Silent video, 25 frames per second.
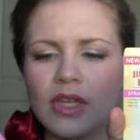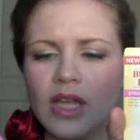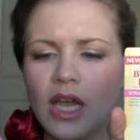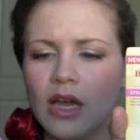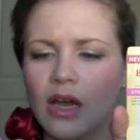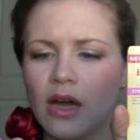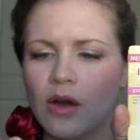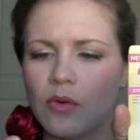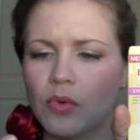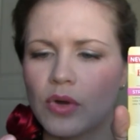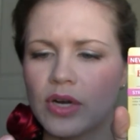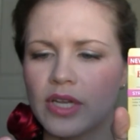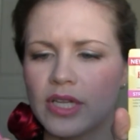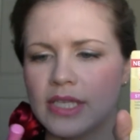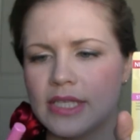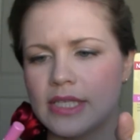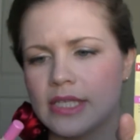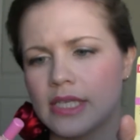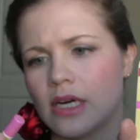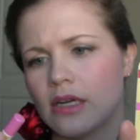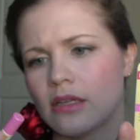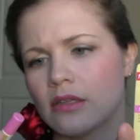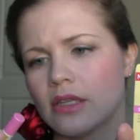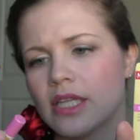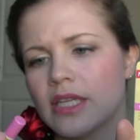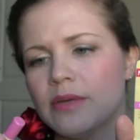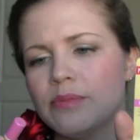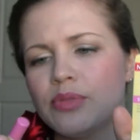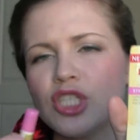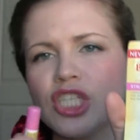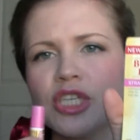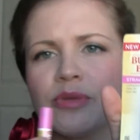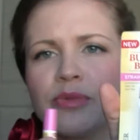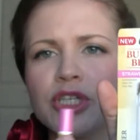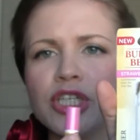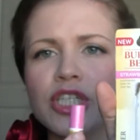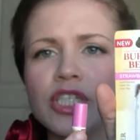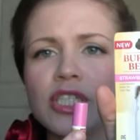what are these called? Lip
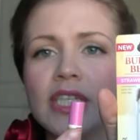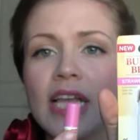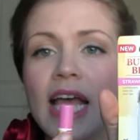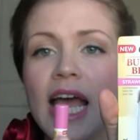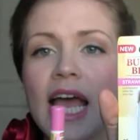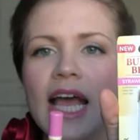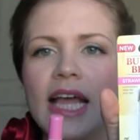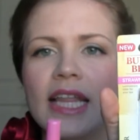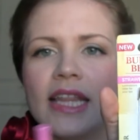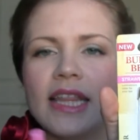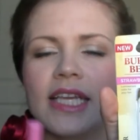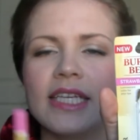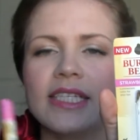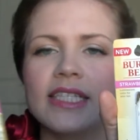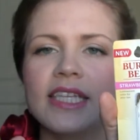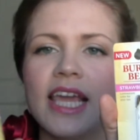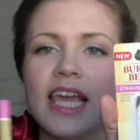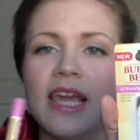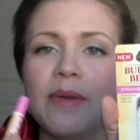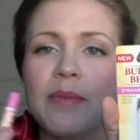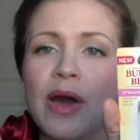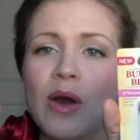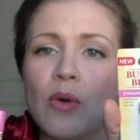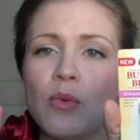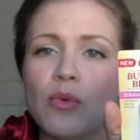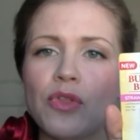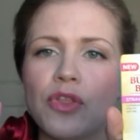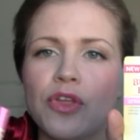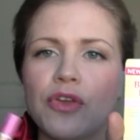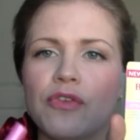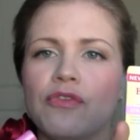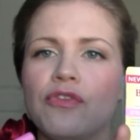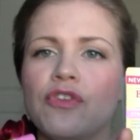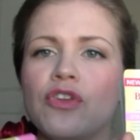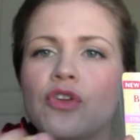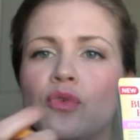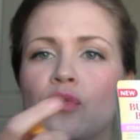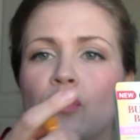shimmers, because they came out with a
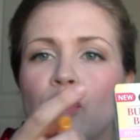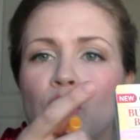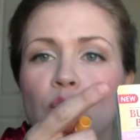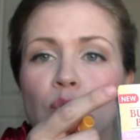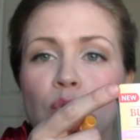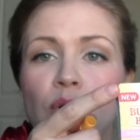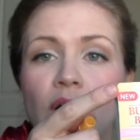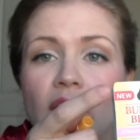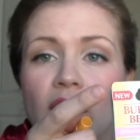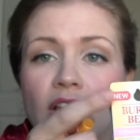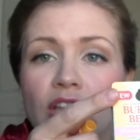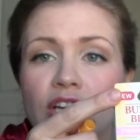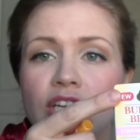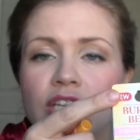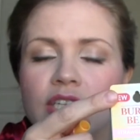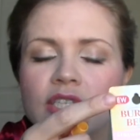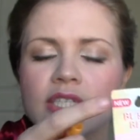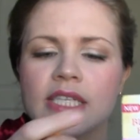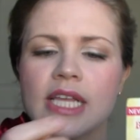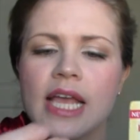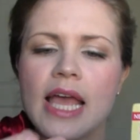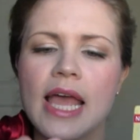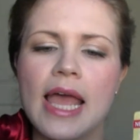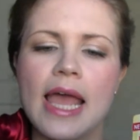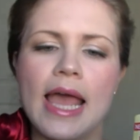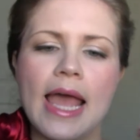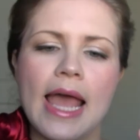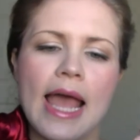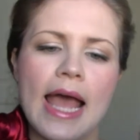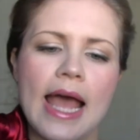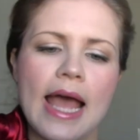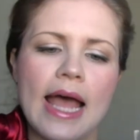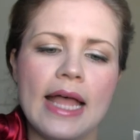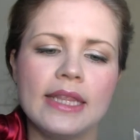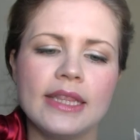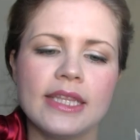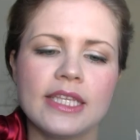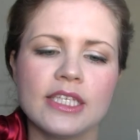few new colors,
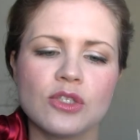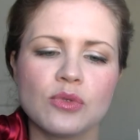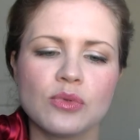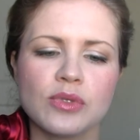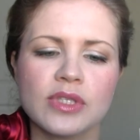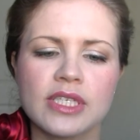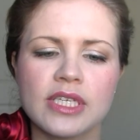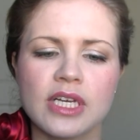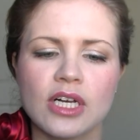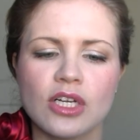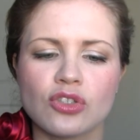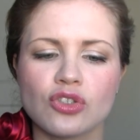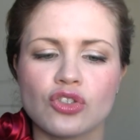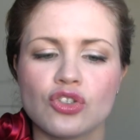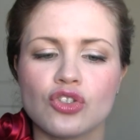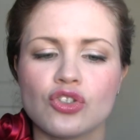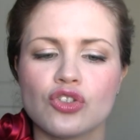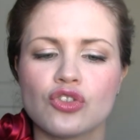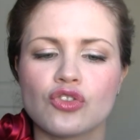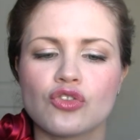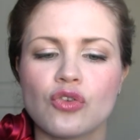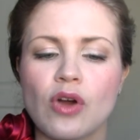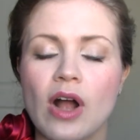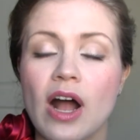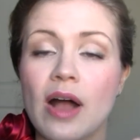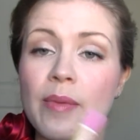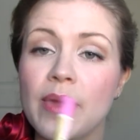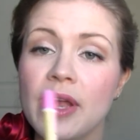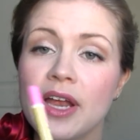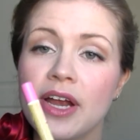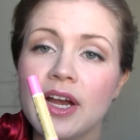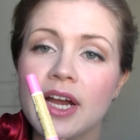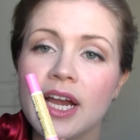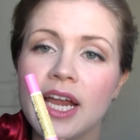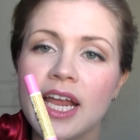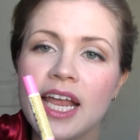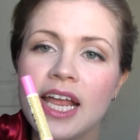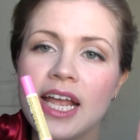and this one's called
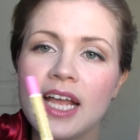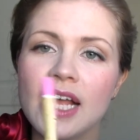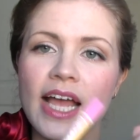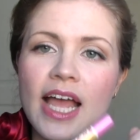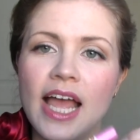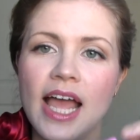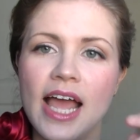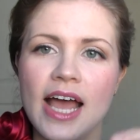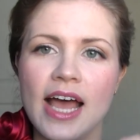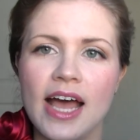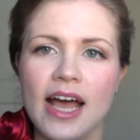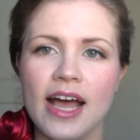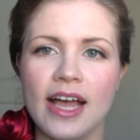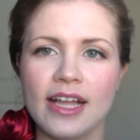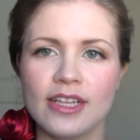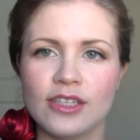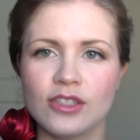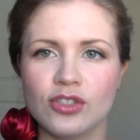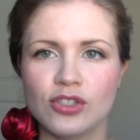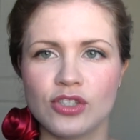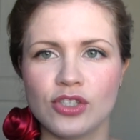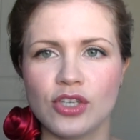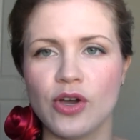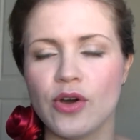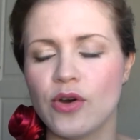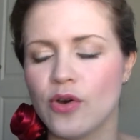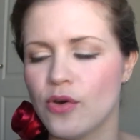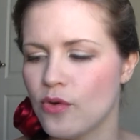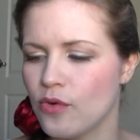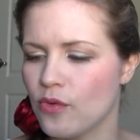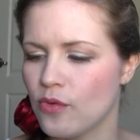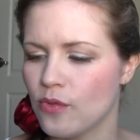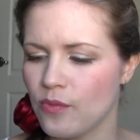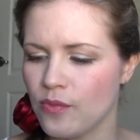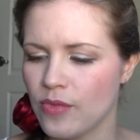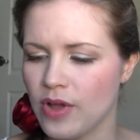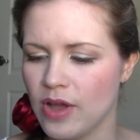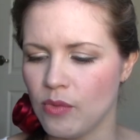Strawberry, and
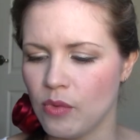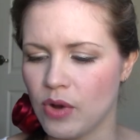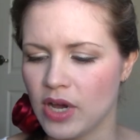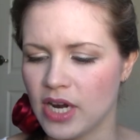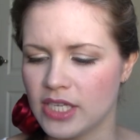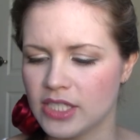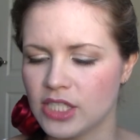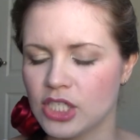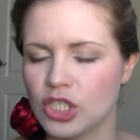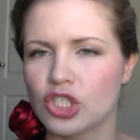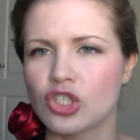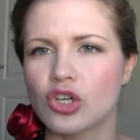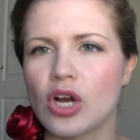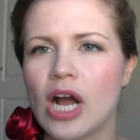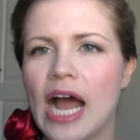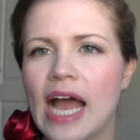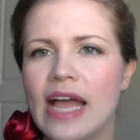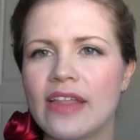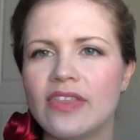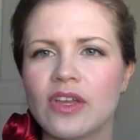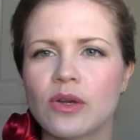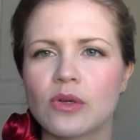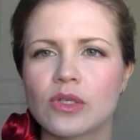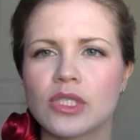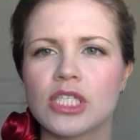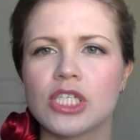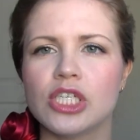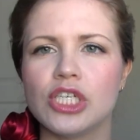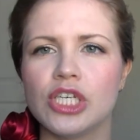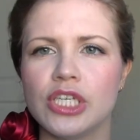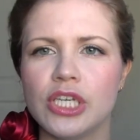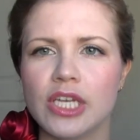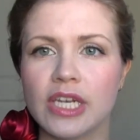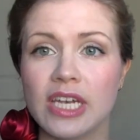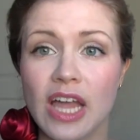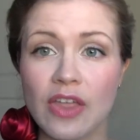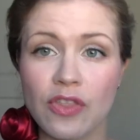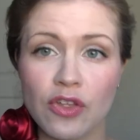so I wanted to try it. There was
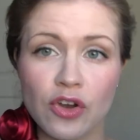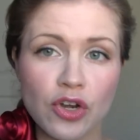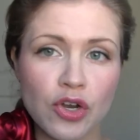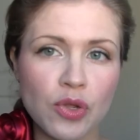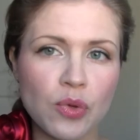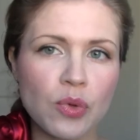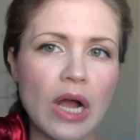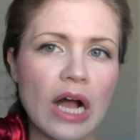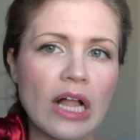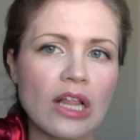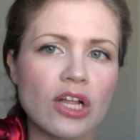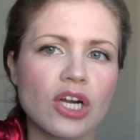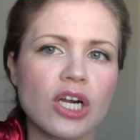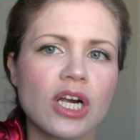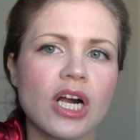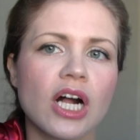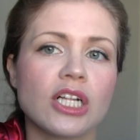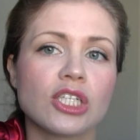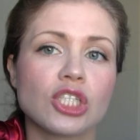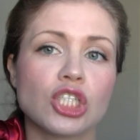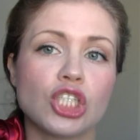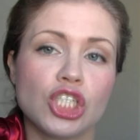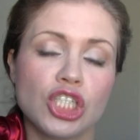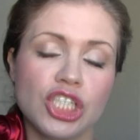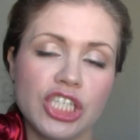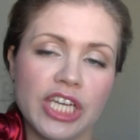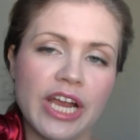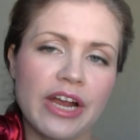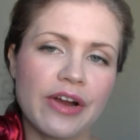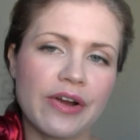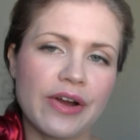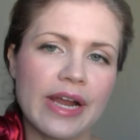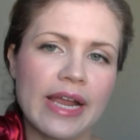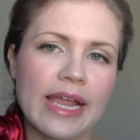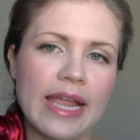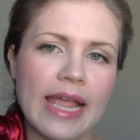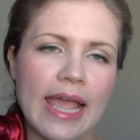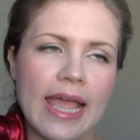another new color called
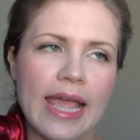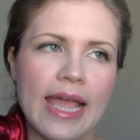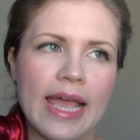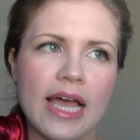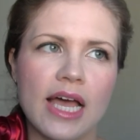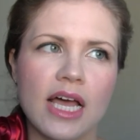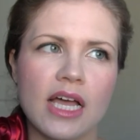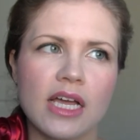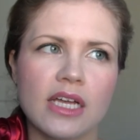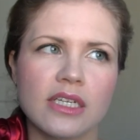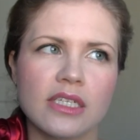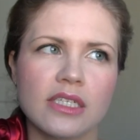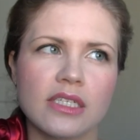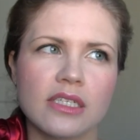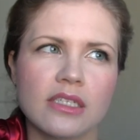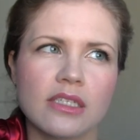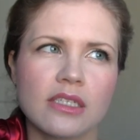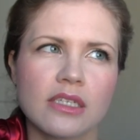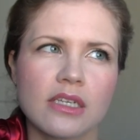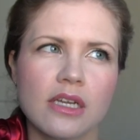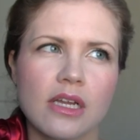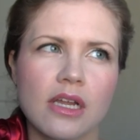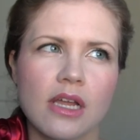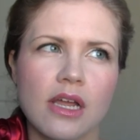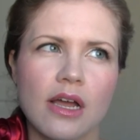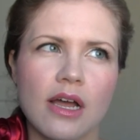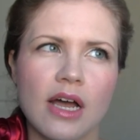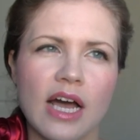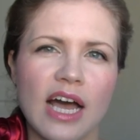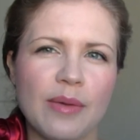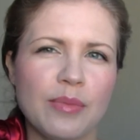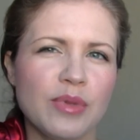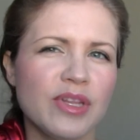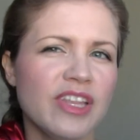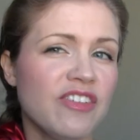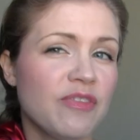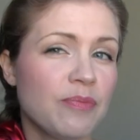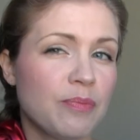Cherry and I
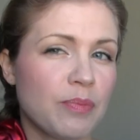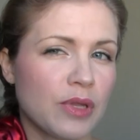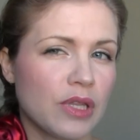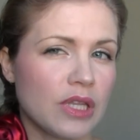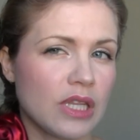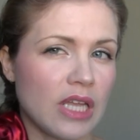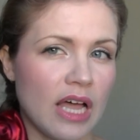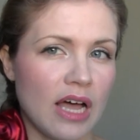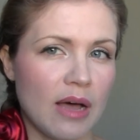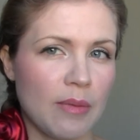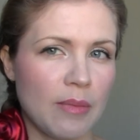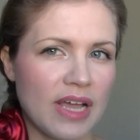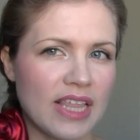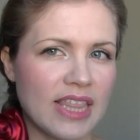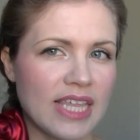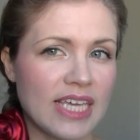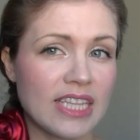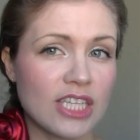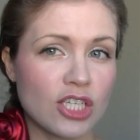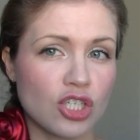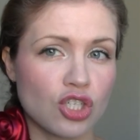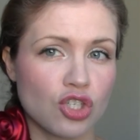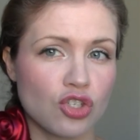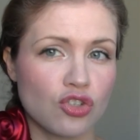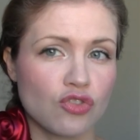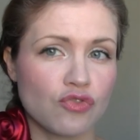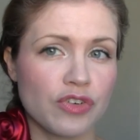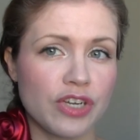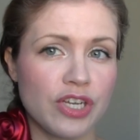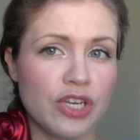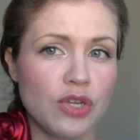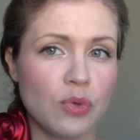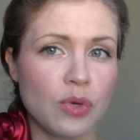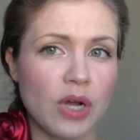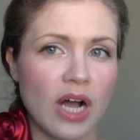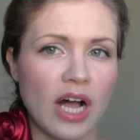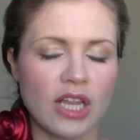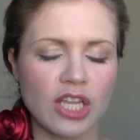believe Plum. I think there's 3
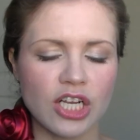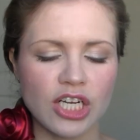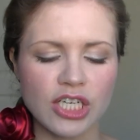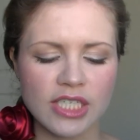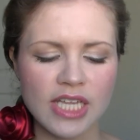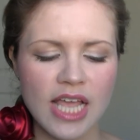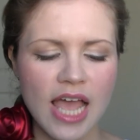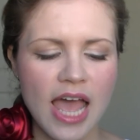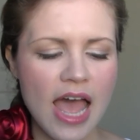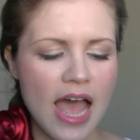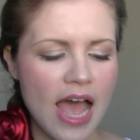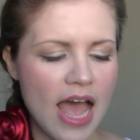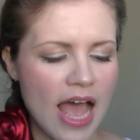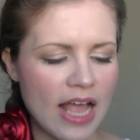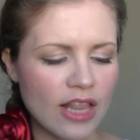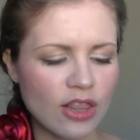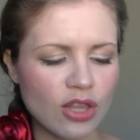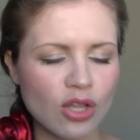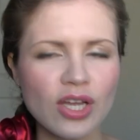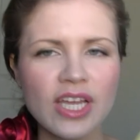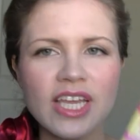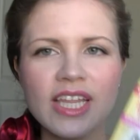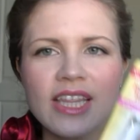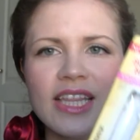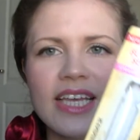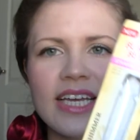new colors. And look at